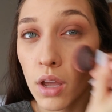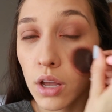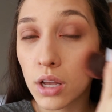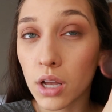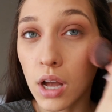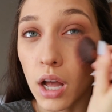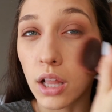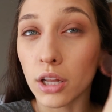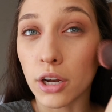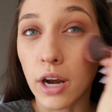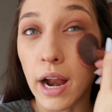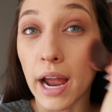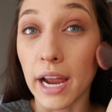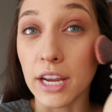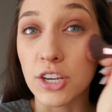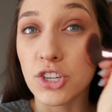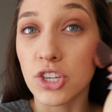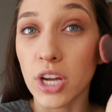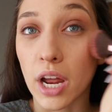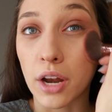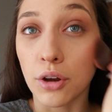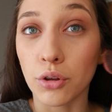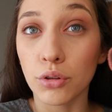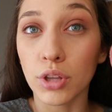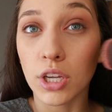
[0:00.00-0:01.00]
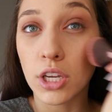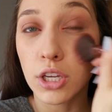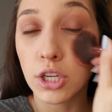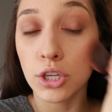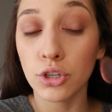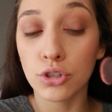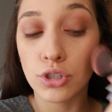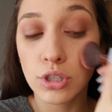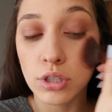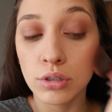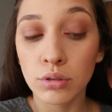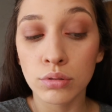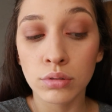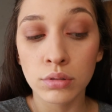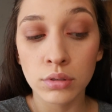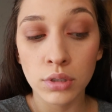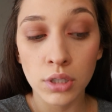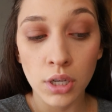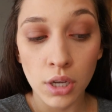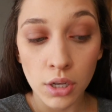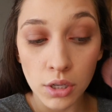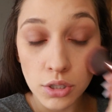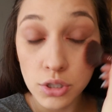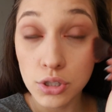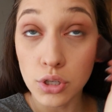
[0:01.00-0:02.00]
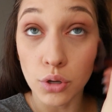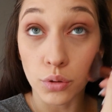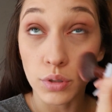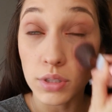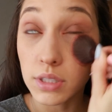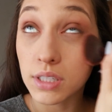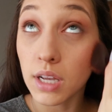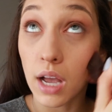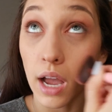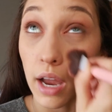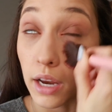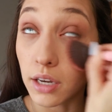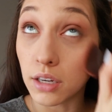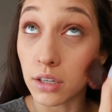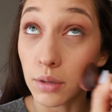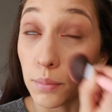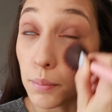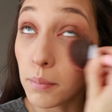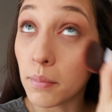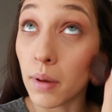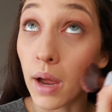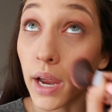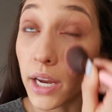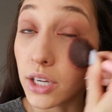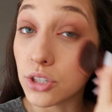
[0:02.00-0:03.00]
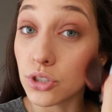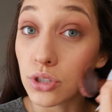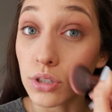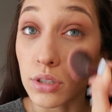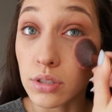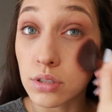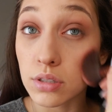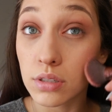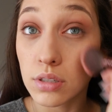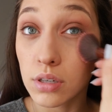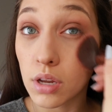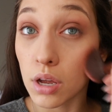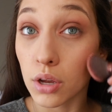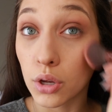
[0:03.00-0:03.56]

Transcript: color eyeshadow that you do. So it's kind of my just